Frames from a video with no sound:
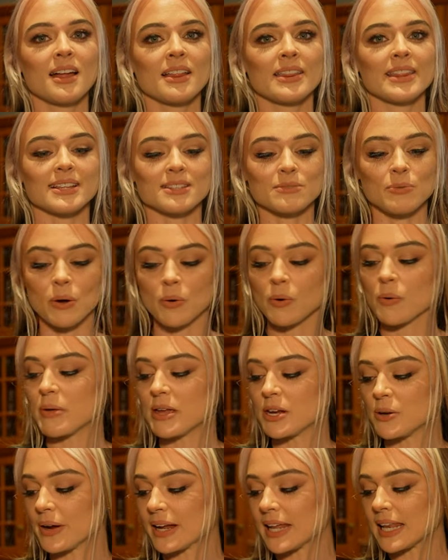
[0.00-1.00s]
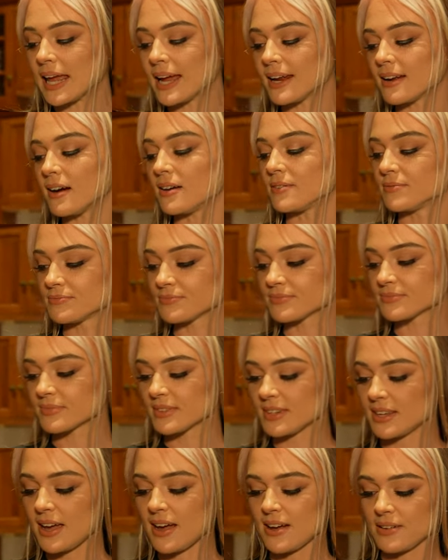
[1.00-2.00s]
that's what we'll be doing later.
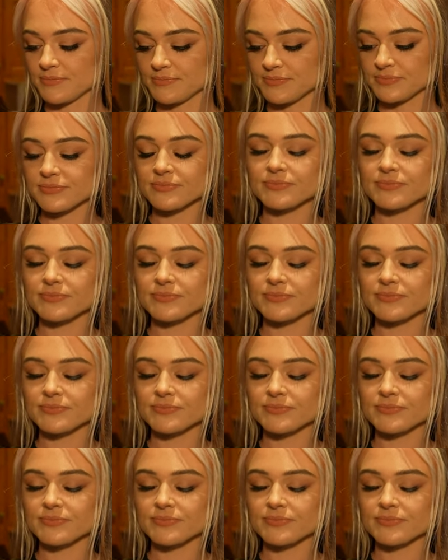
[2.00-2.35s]
Yeah.